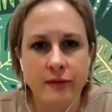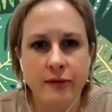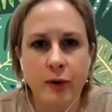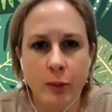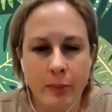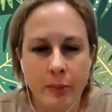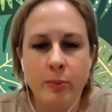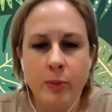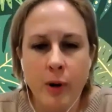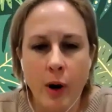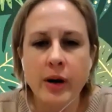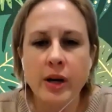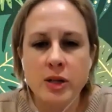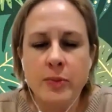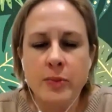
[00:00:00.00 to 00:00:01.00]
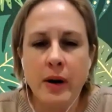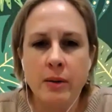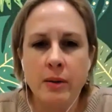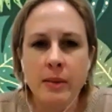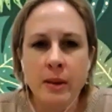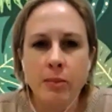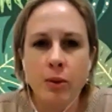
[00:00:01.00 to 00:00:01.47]
for going into
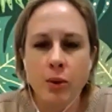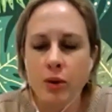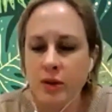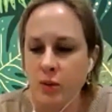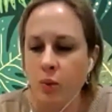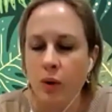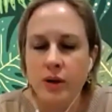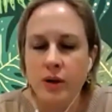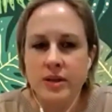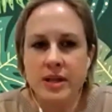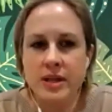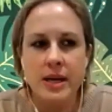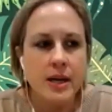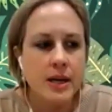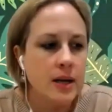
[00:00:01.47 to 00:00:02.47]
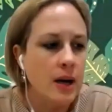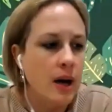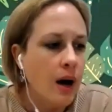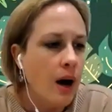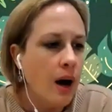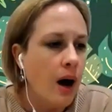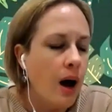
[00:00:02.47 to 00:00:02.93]
perimenopause was
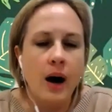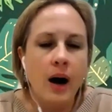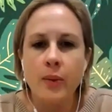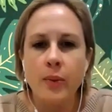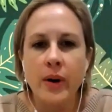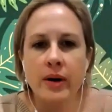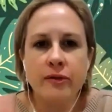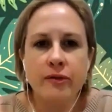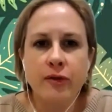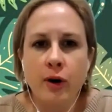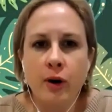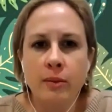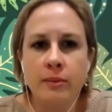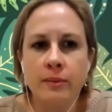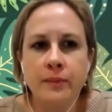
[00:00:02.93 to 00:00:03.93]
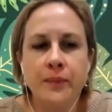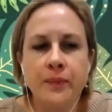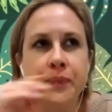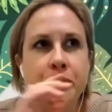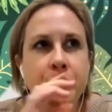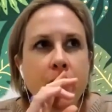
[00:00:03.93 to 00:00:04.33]
I went from,